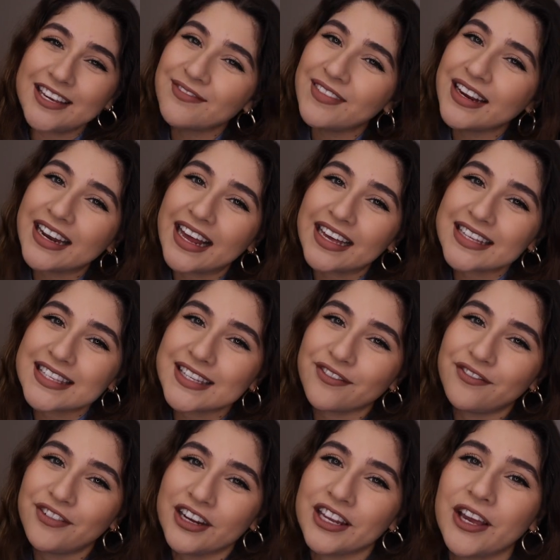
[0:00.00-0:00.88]
in my next
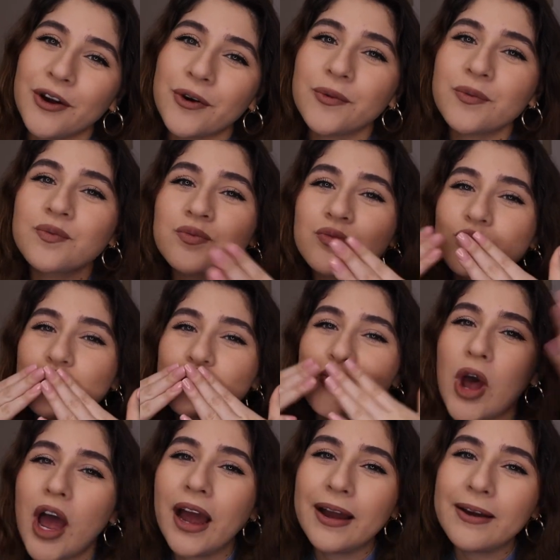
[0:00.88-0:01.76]
video.
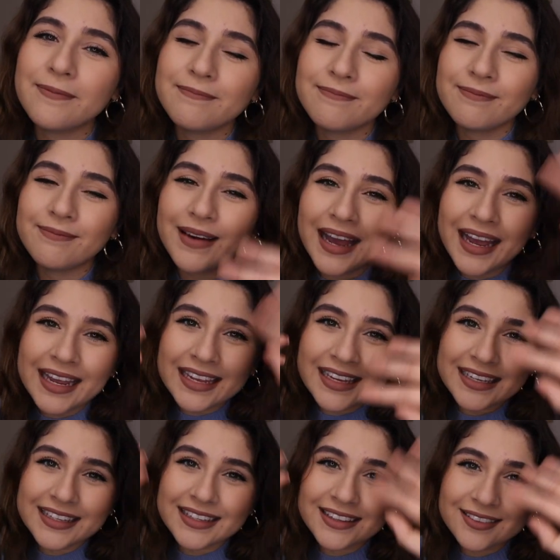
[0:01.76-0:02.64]
Mwah. Bye.